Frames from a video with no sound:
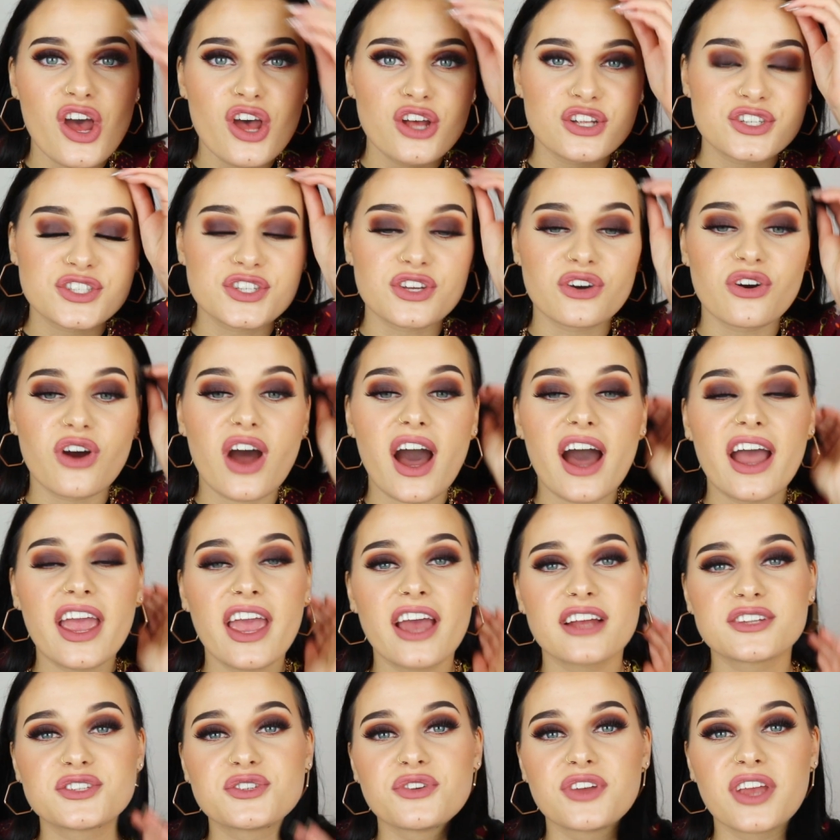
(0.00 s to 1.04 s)
So I
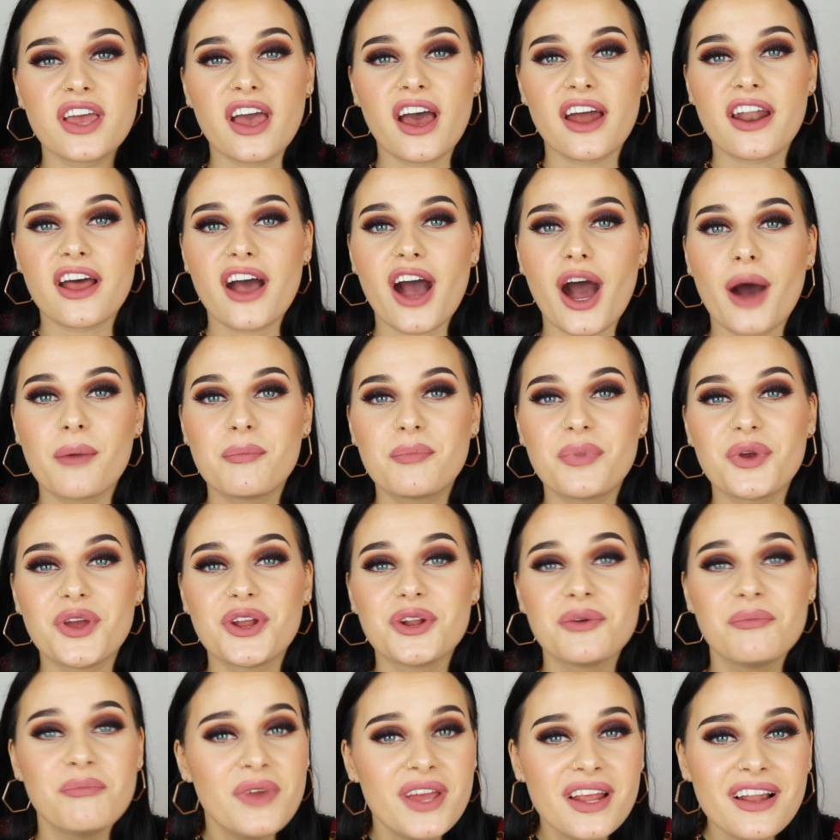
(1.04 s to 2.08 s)
had to get up in
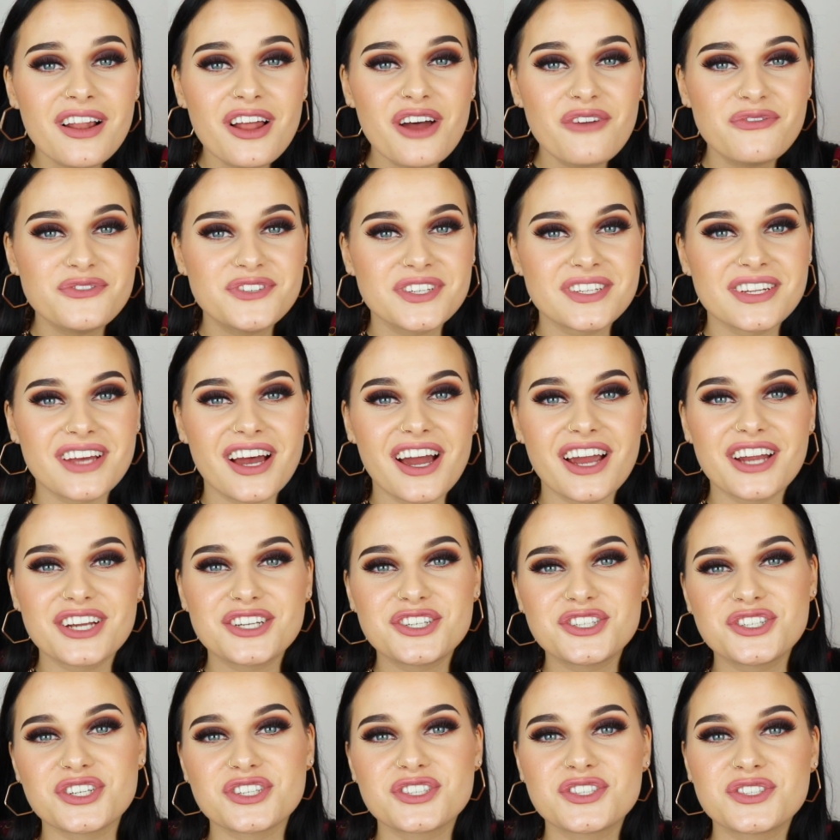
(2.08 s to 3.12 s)
the middle of the night
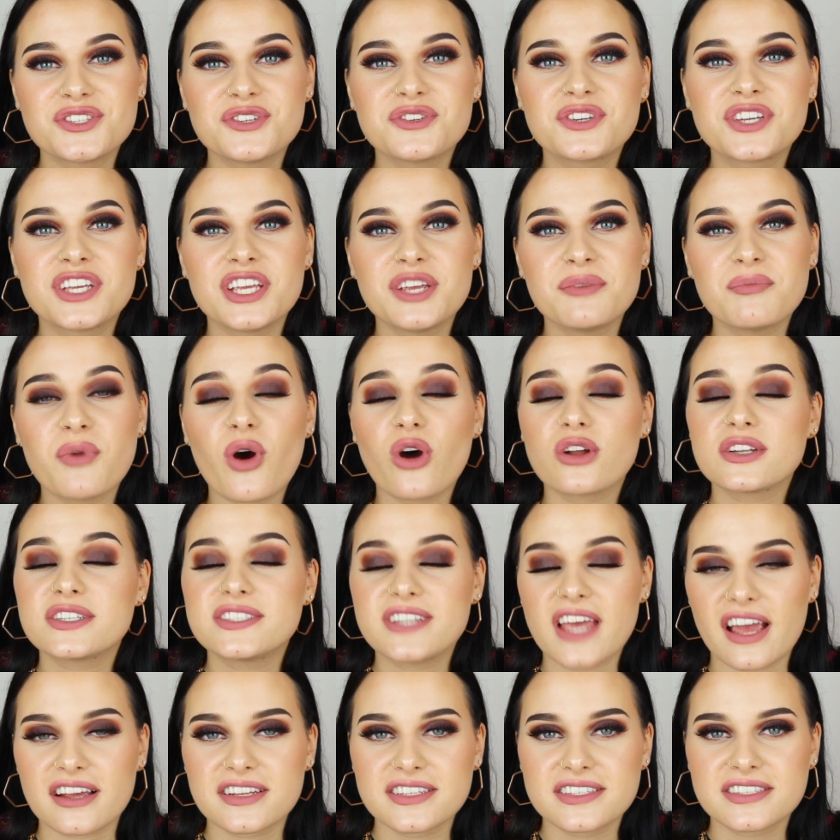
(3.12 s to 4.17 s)
just to keep on
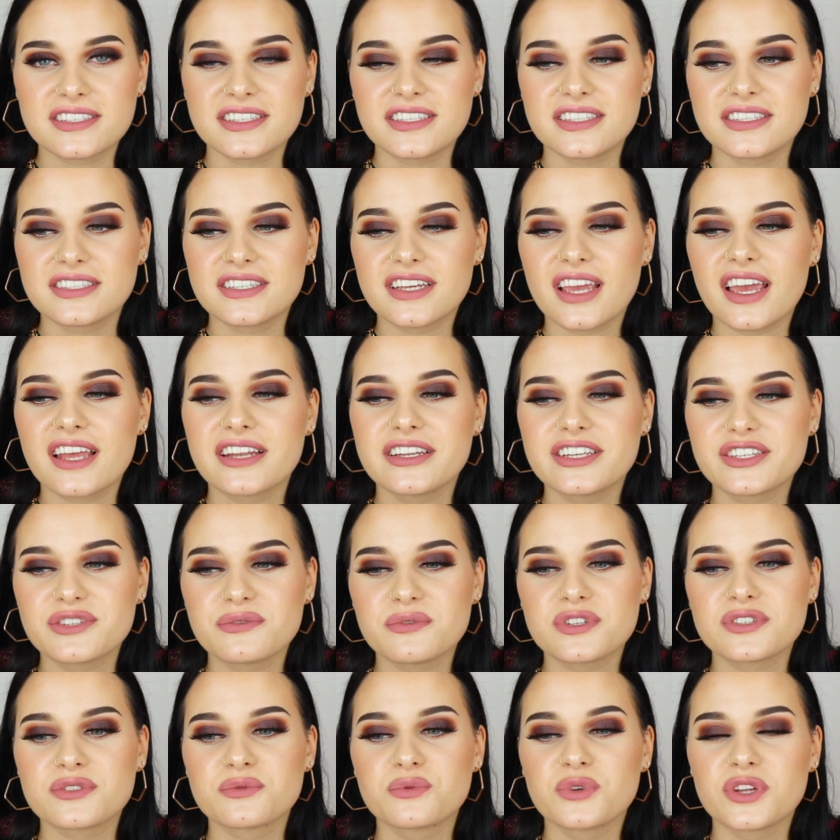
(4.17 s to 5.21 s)
texting, and this
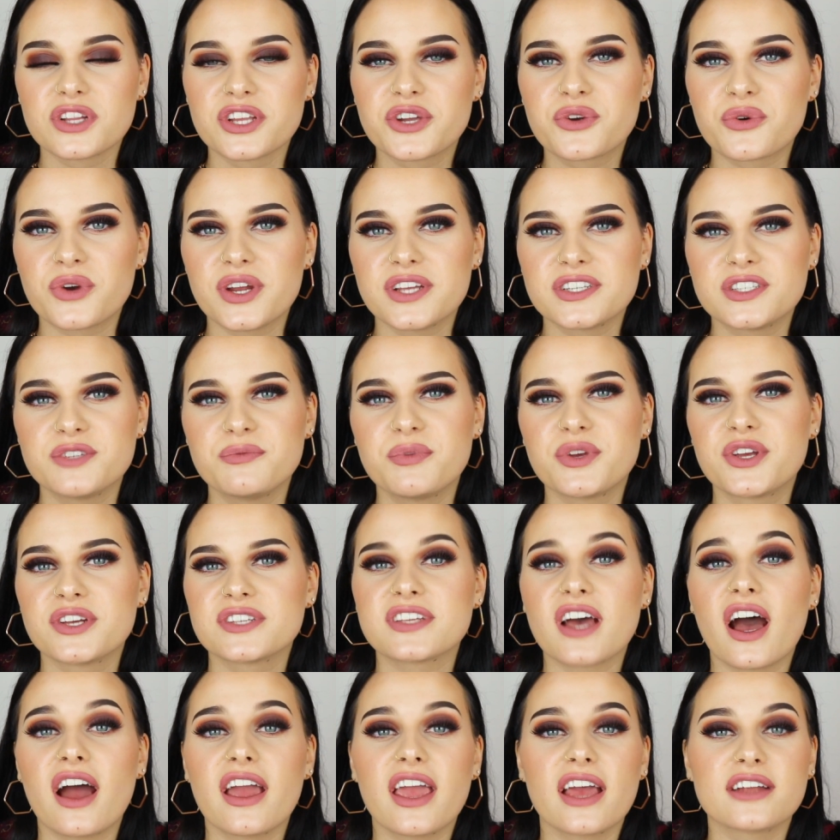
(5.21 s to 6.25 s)
was really crazy because
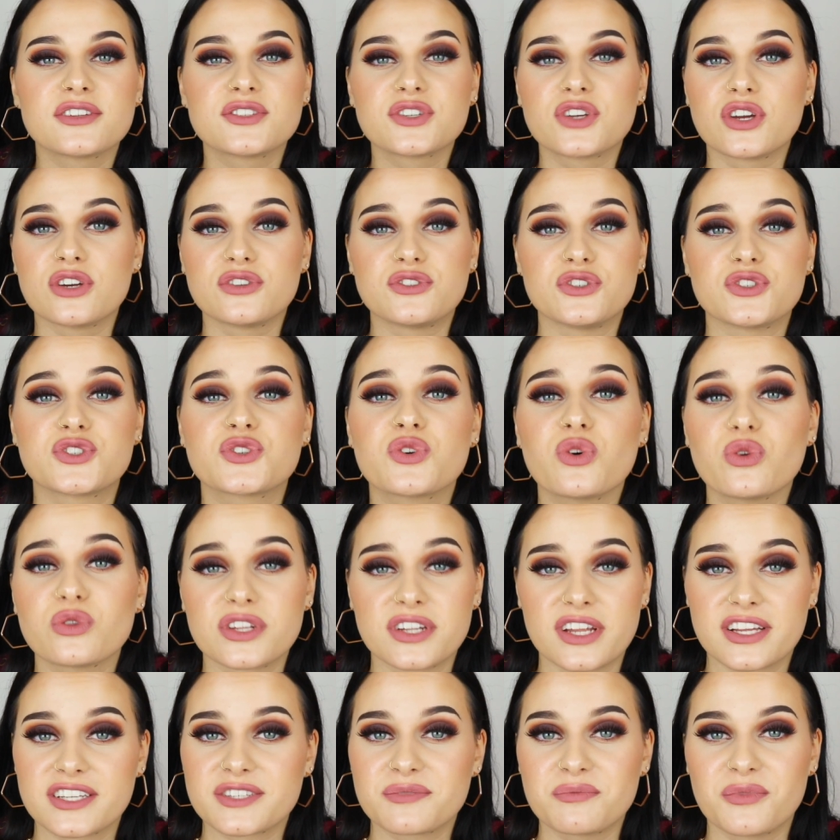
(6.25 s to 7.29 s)
I had to go to school the
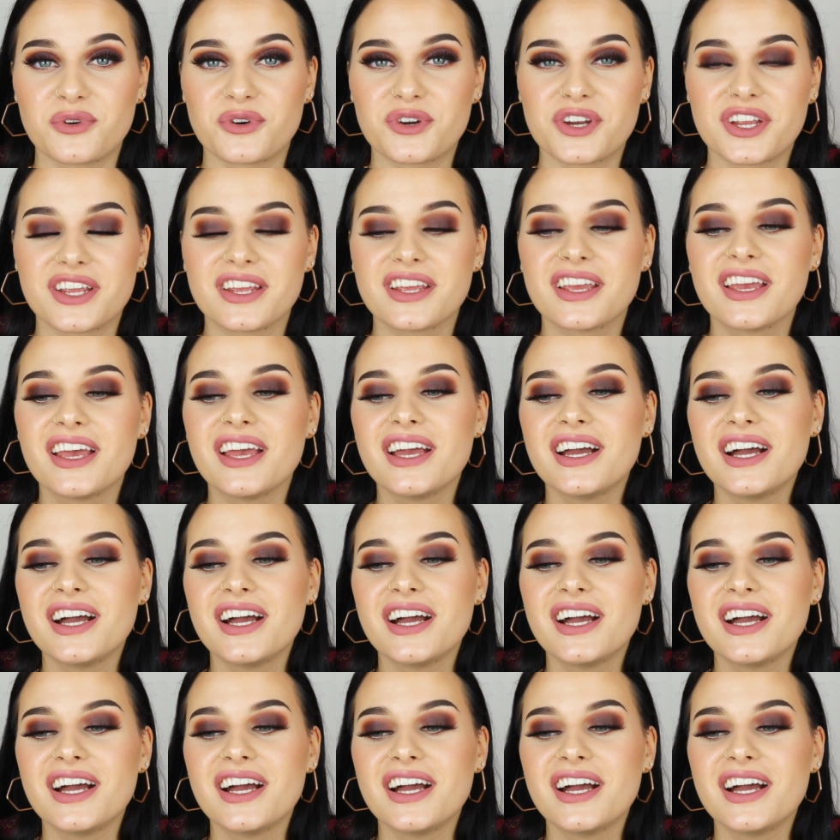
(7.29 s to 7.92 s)
next morning.